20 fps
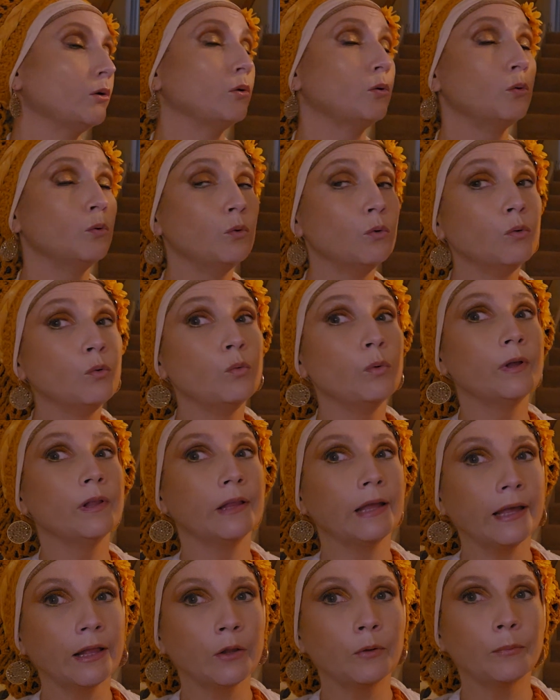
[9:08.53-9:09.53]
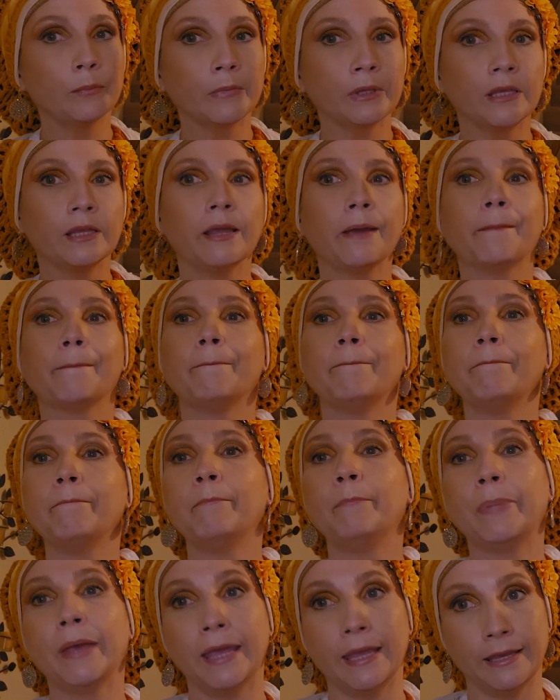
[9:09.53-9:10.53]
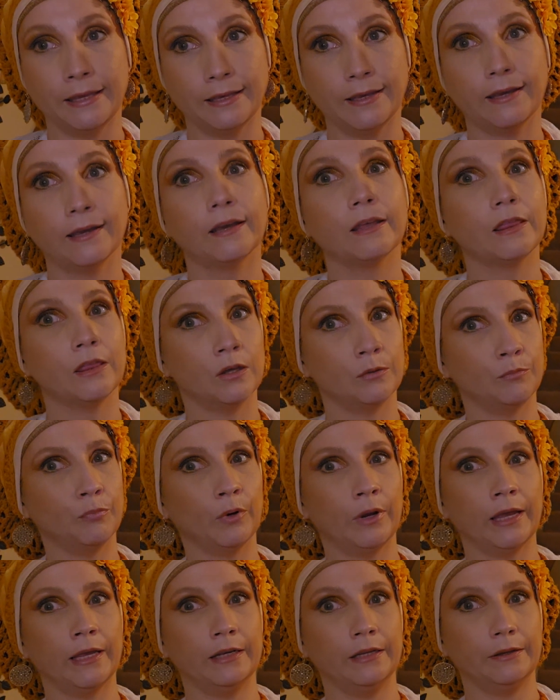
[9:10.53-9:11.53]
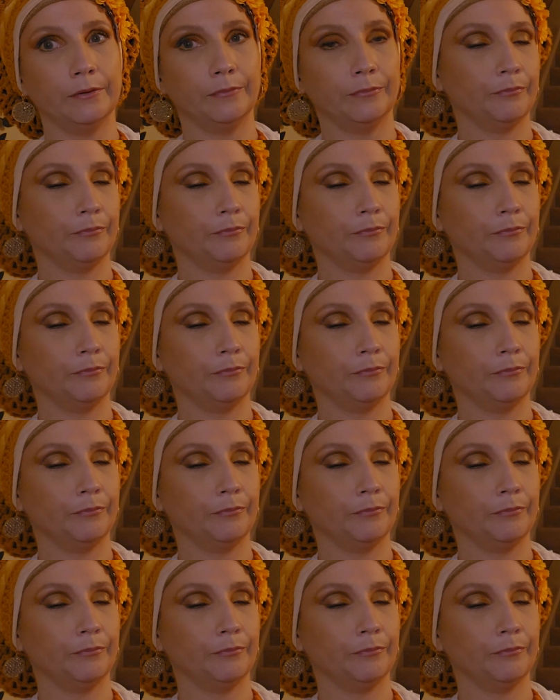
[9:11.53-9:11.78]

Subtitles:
"Who will help me bake the bread?"